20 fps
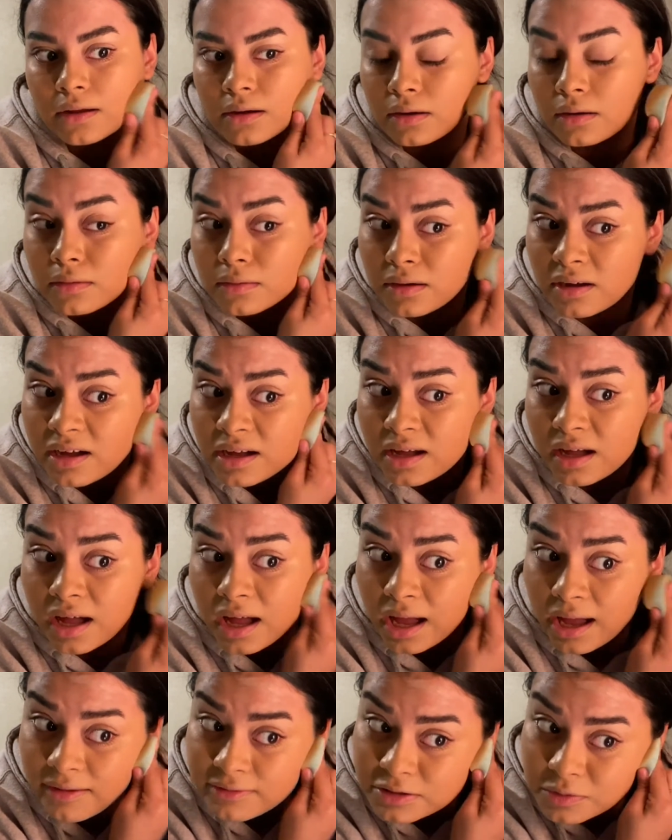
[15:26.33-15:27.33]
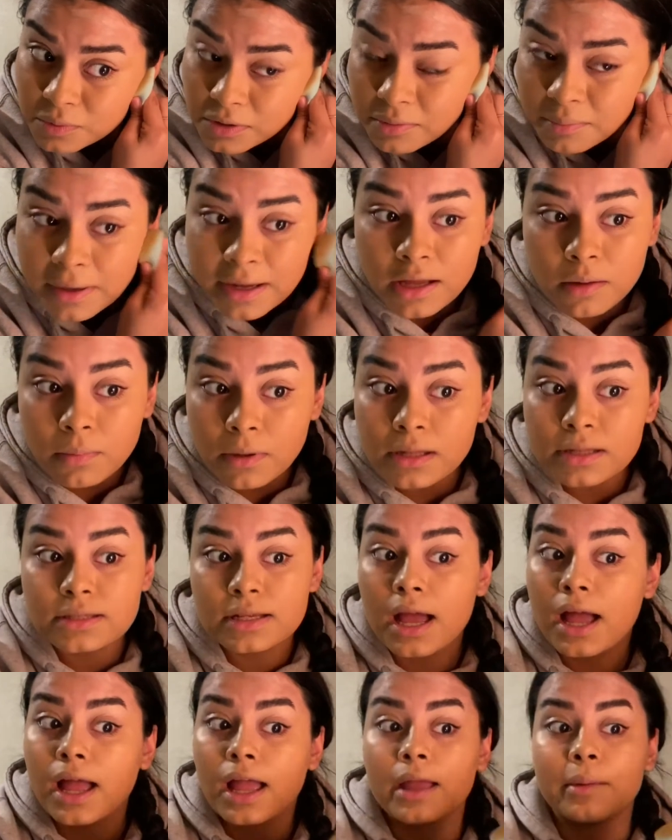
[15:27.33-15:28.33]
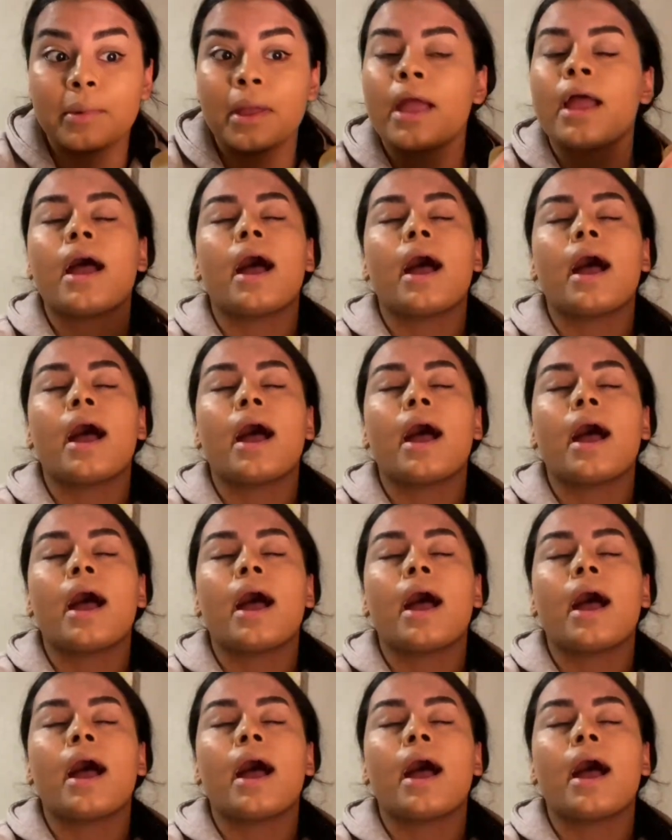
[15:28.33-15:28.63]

oh, I have to wear makeup all the time.